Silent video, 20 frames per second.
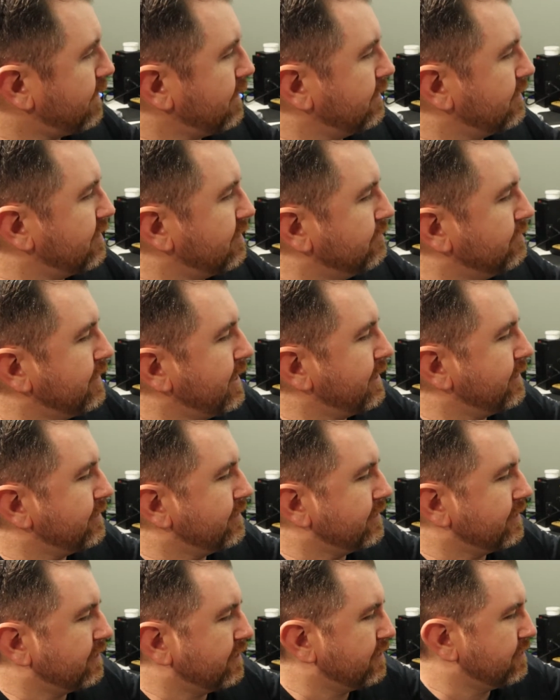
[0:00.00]
finally have
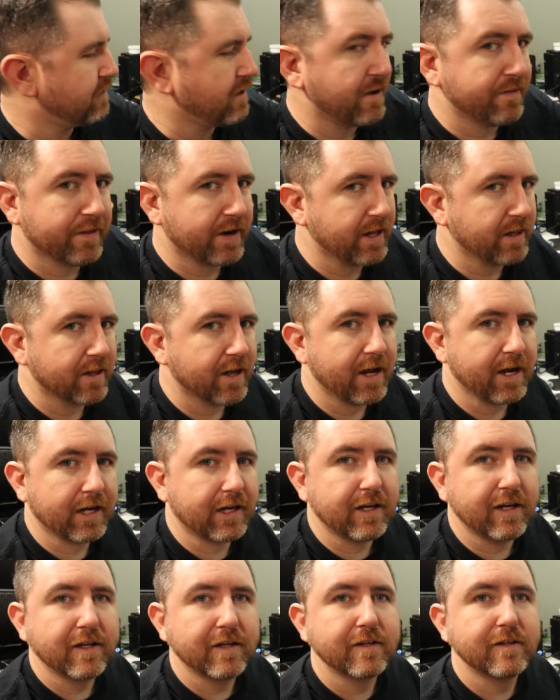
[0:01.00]
landed on a design that I
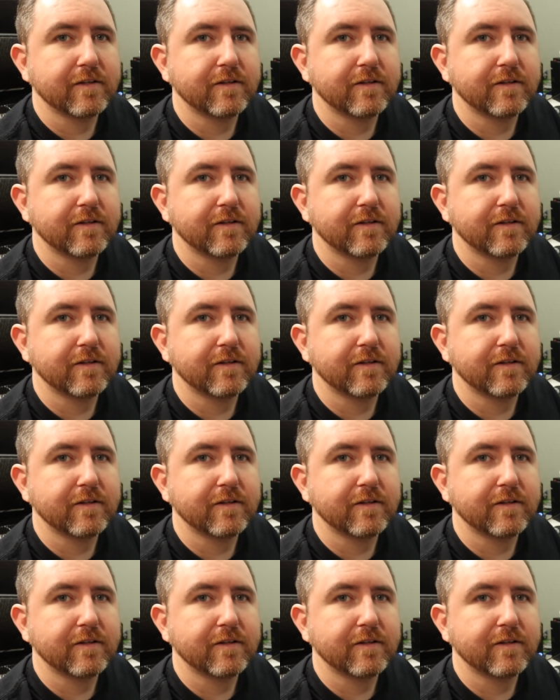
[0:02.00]
like.